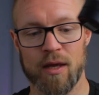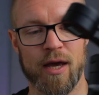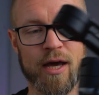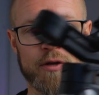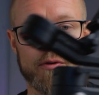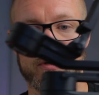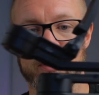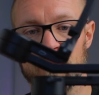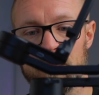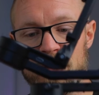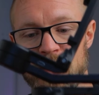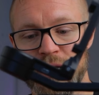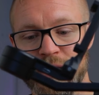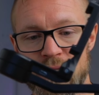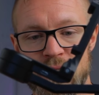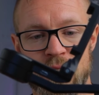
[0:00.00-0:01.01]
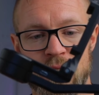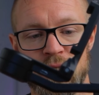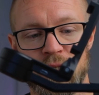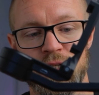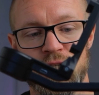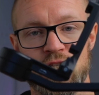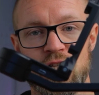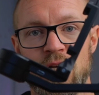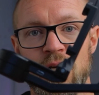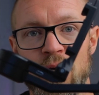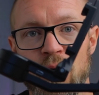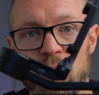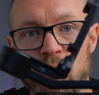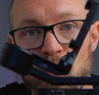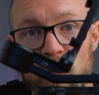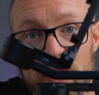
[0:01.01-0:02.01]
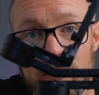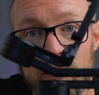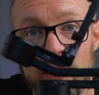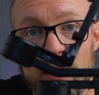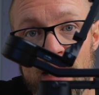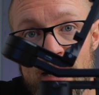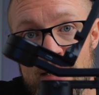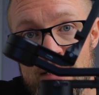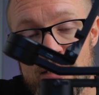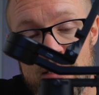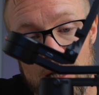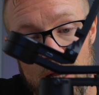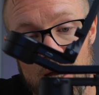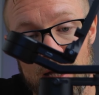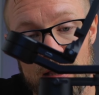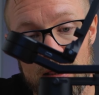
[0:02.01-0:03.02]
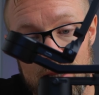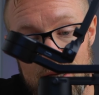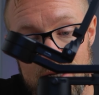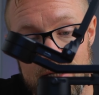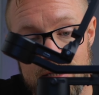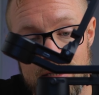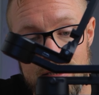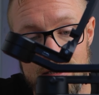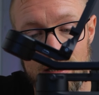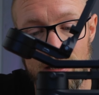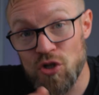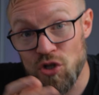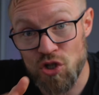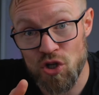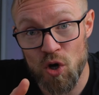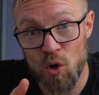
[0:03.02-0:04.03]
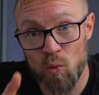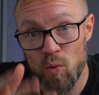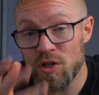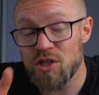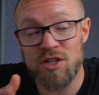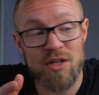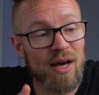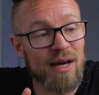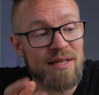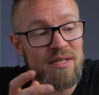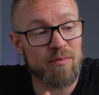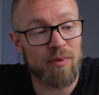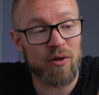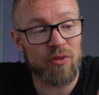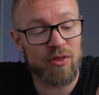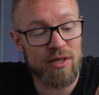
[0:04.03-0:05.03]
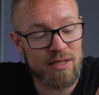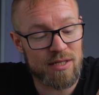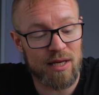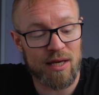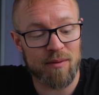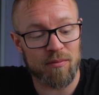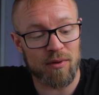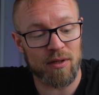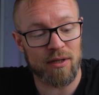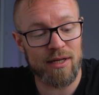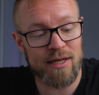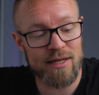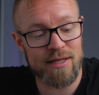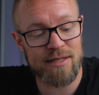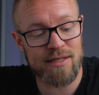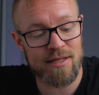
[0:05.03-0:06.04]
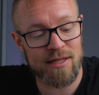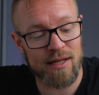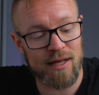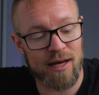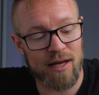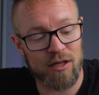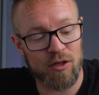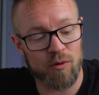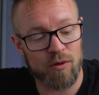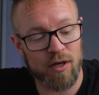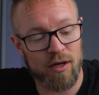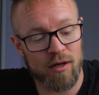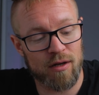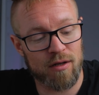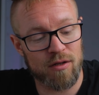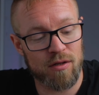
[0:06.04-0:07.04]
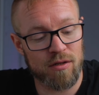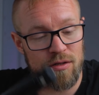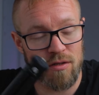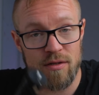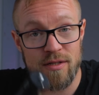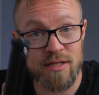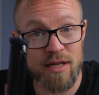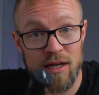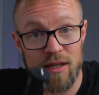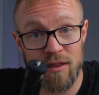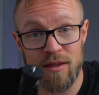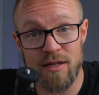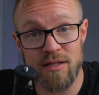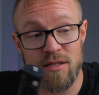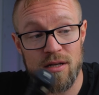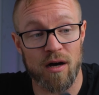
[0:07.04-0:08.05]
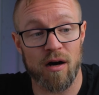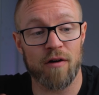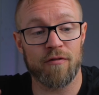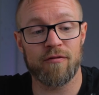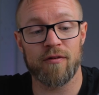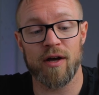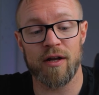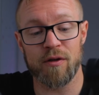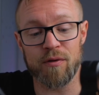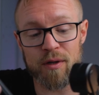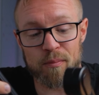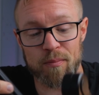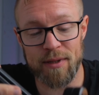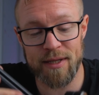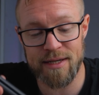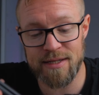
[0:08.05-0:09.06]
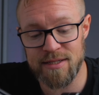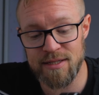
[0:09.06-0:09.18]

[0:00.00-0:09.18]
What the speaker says: and you can place the Zhiyun Weebill S like this. So what's nice about this gimbal is that you can take this off and you can place